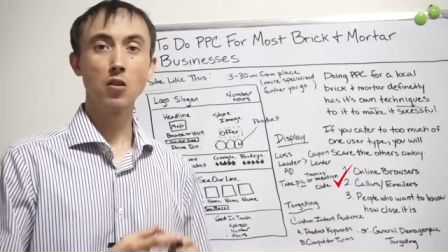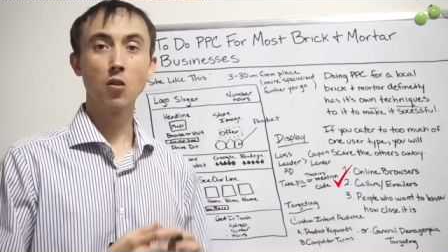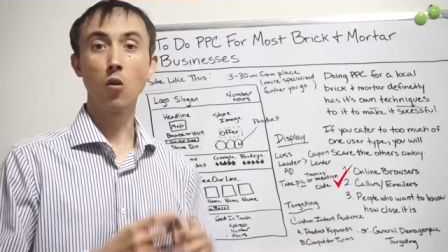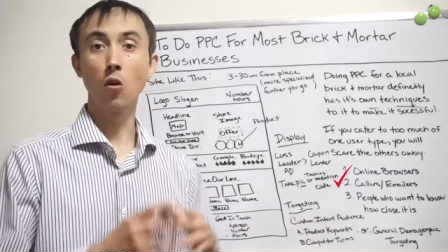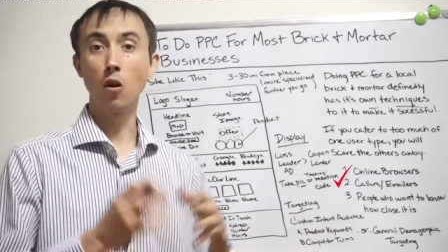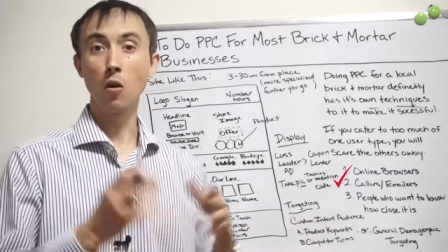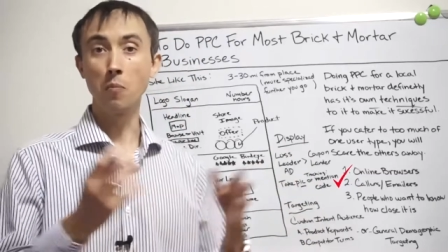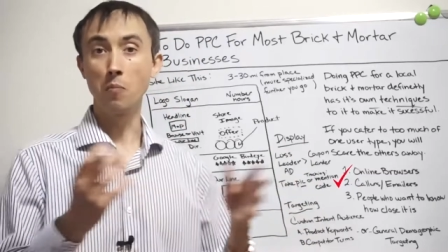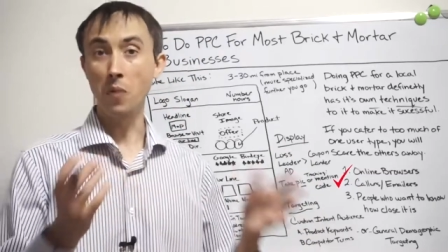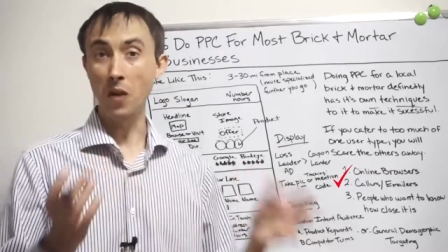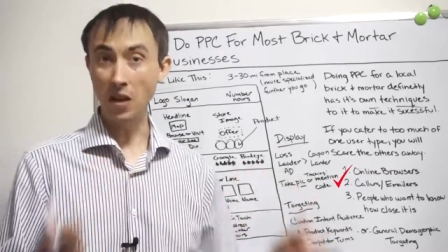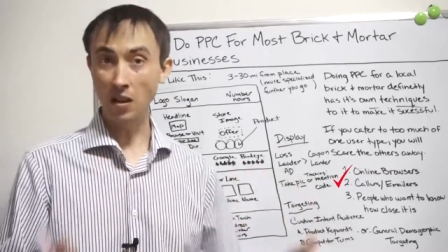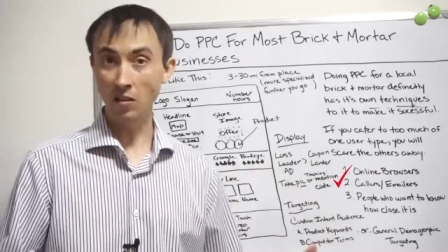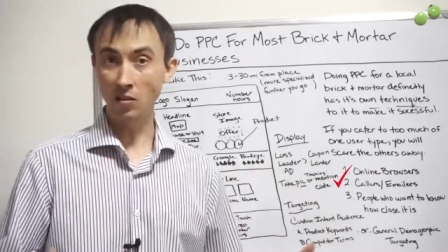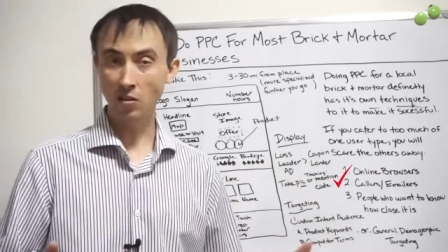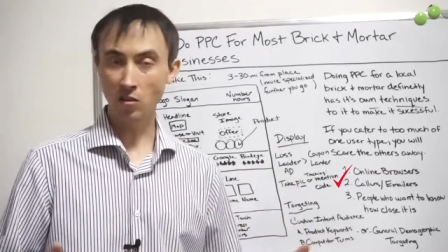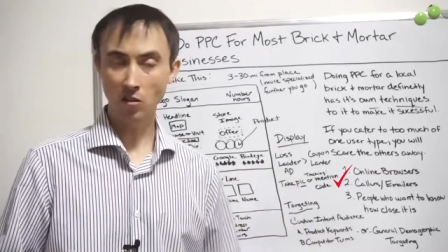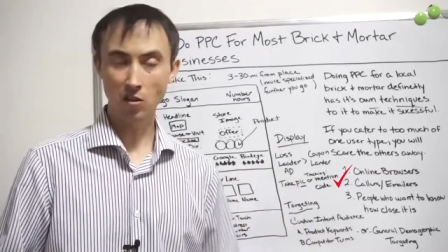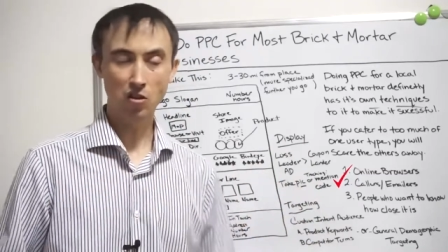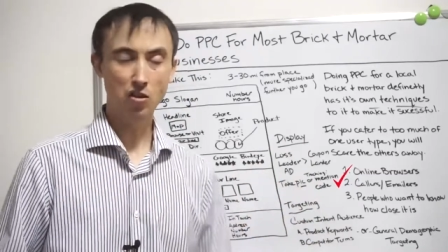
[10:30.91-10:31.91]
or
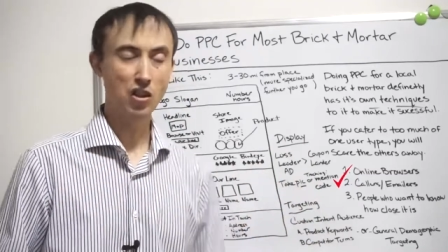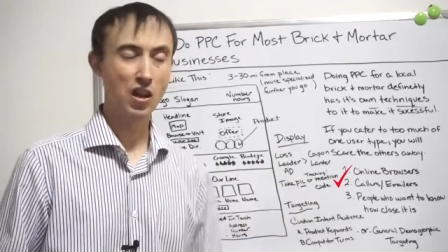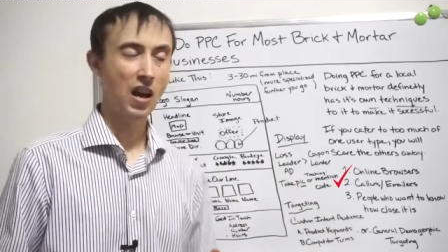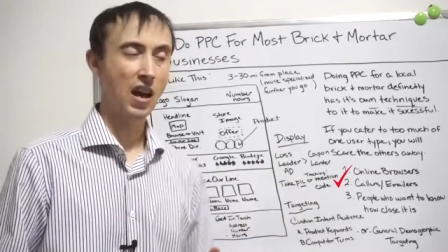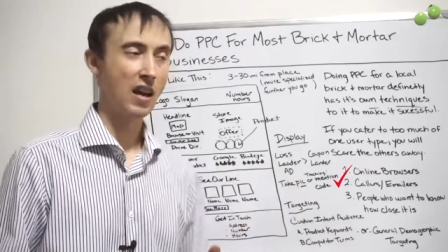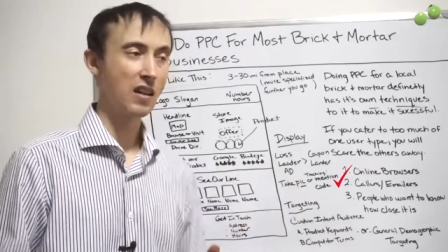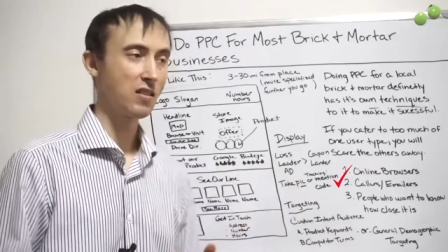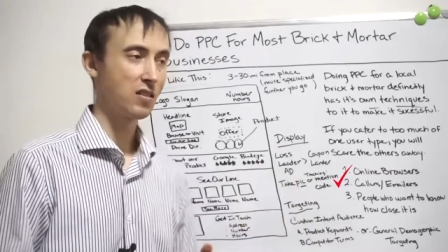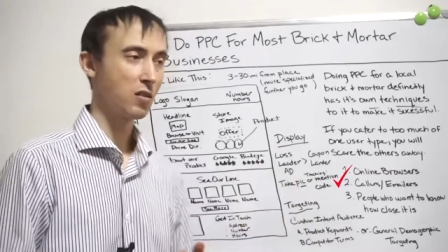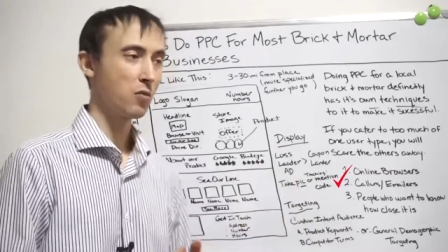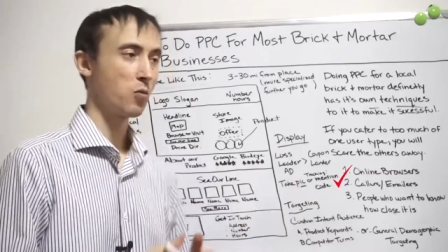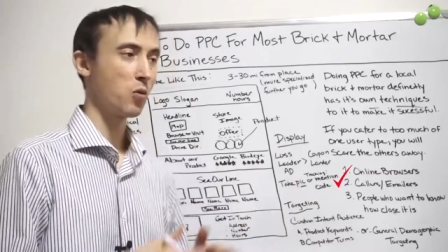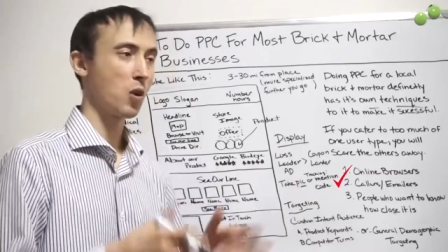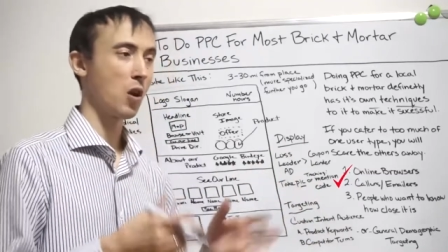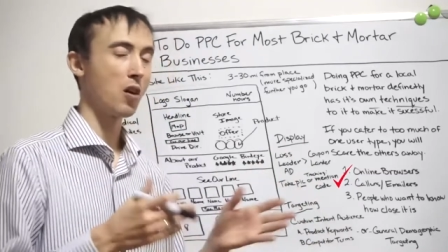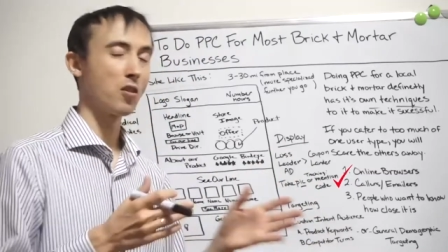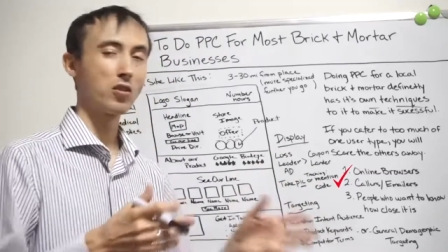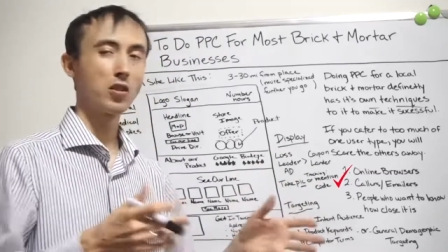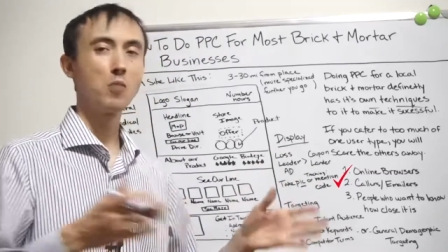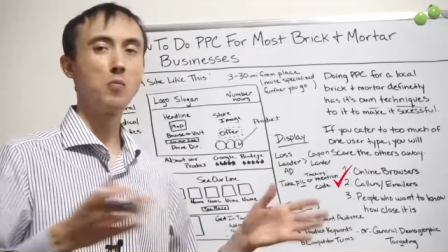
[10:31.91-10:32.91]
Bing search ads,
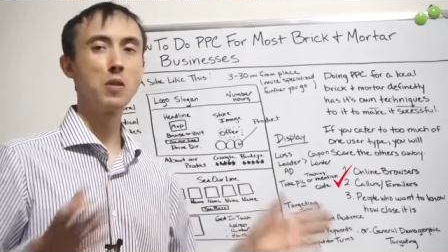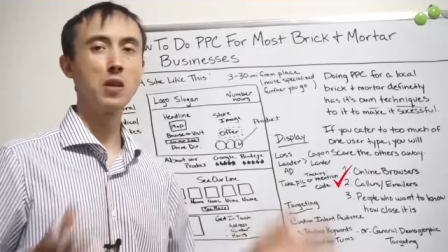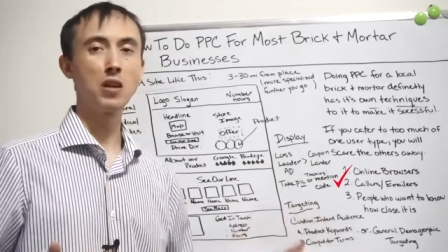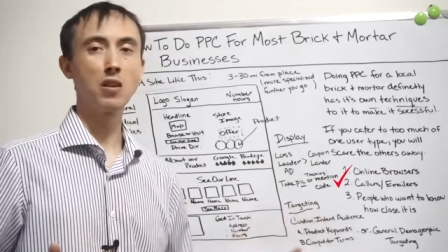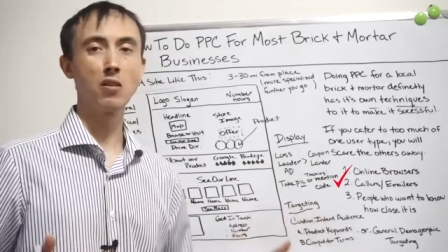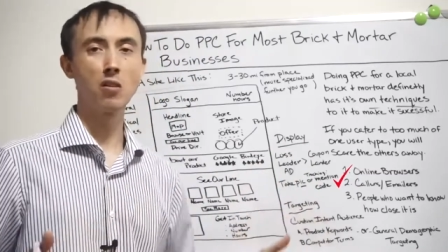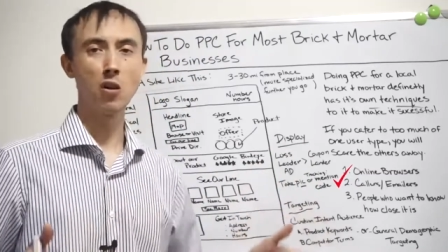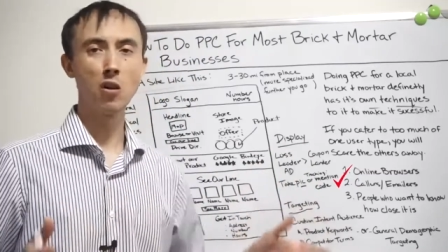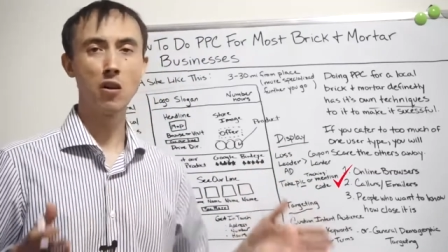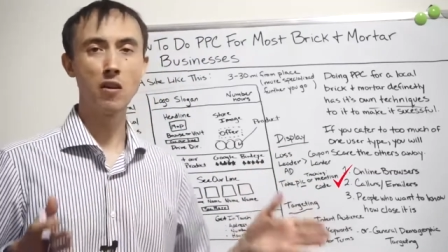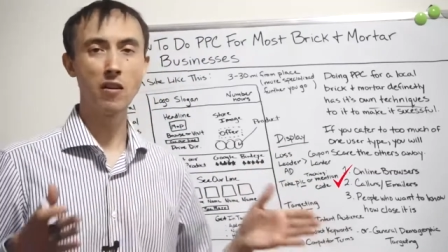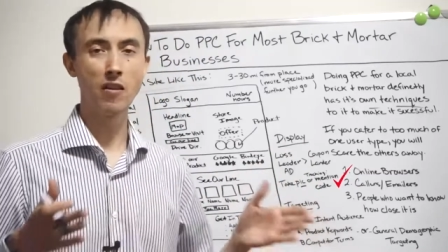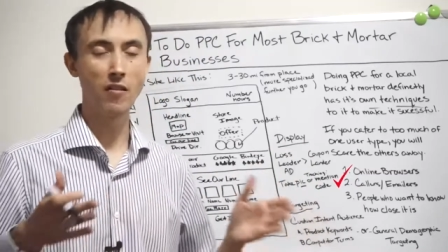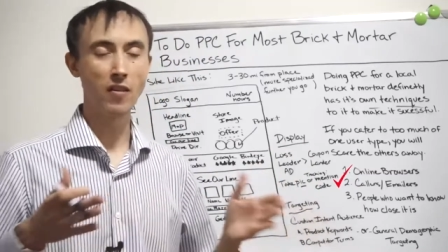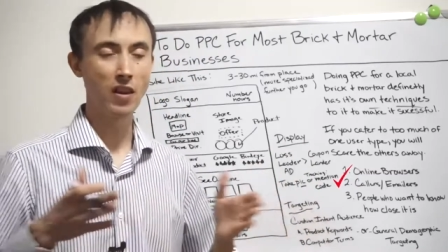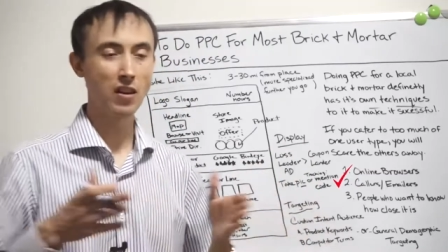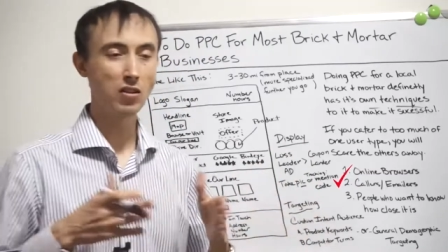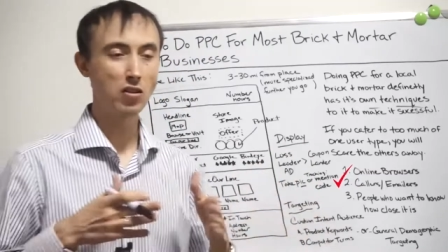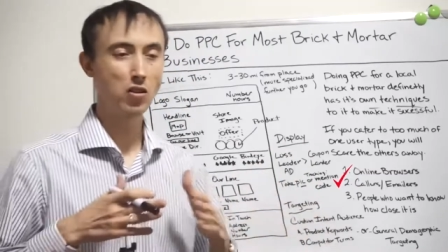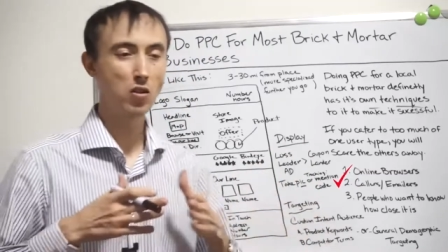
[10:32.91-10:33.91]
would also be included
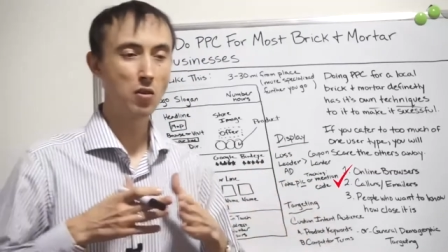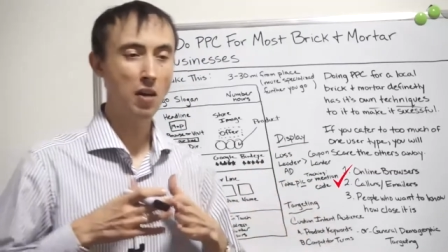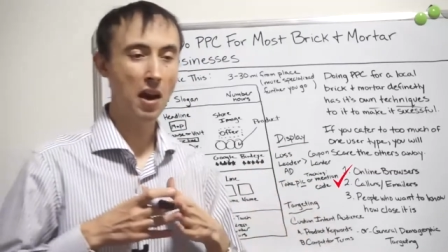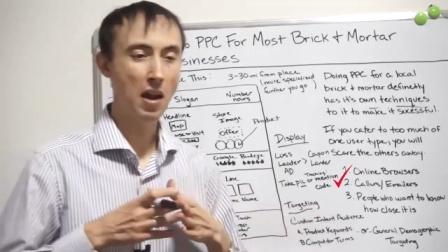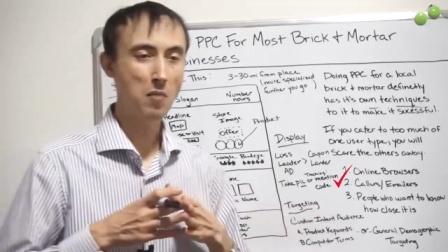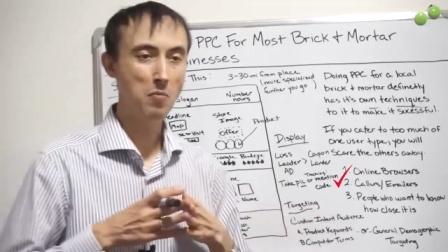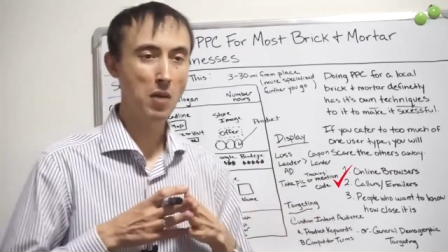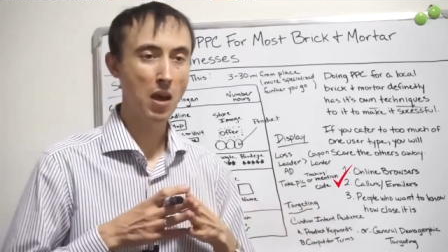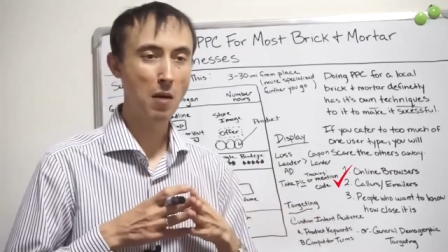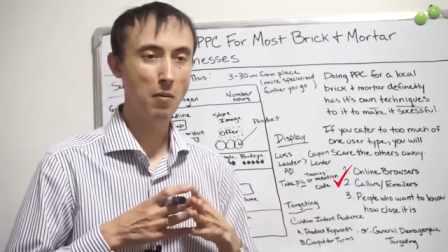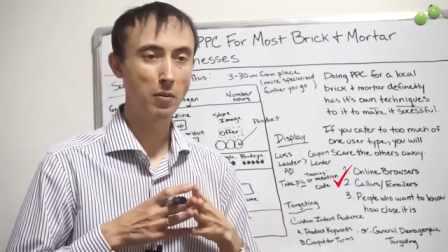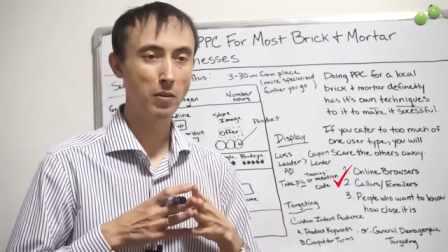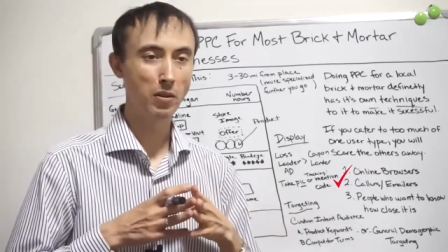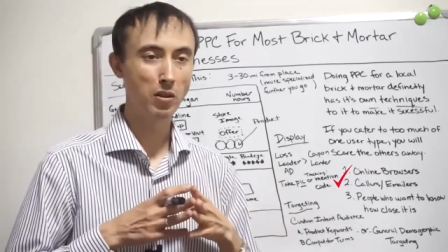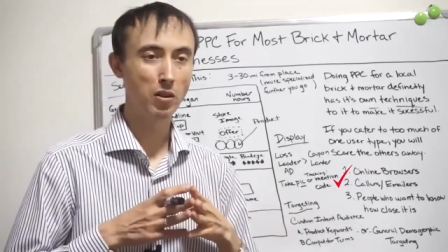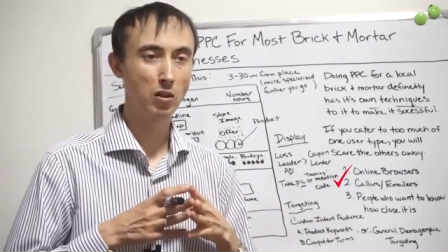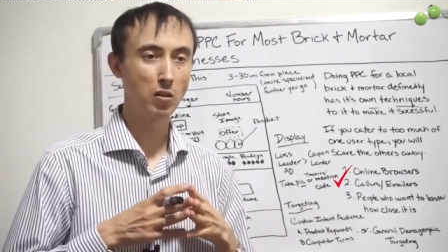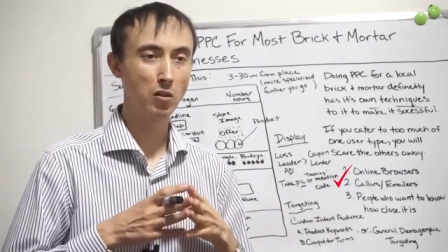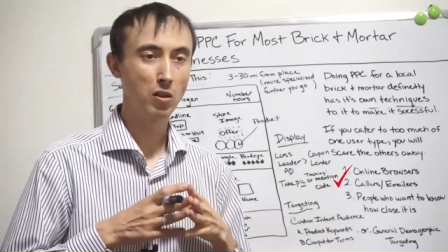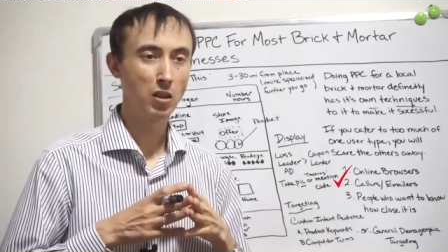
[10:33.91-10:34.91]
in this, you got to be able
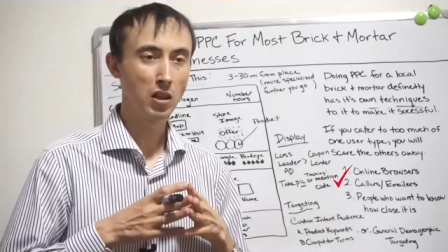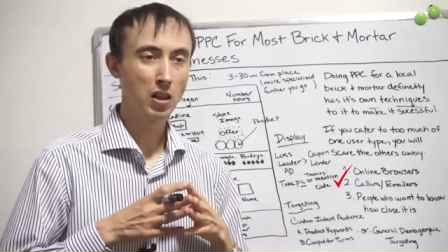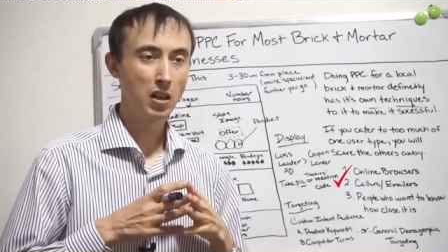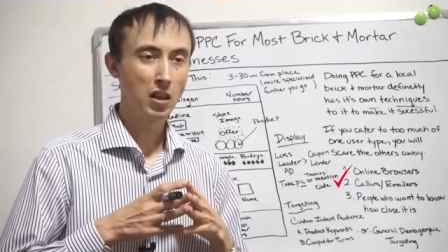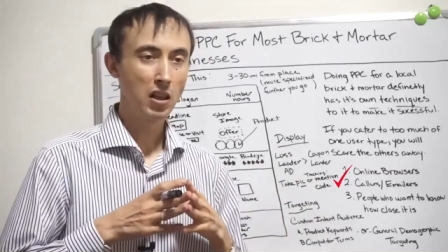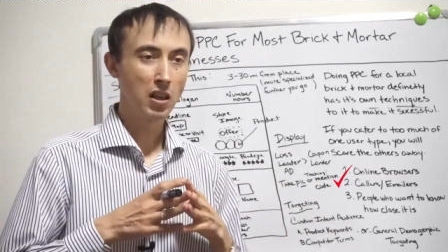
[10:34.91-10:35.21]
to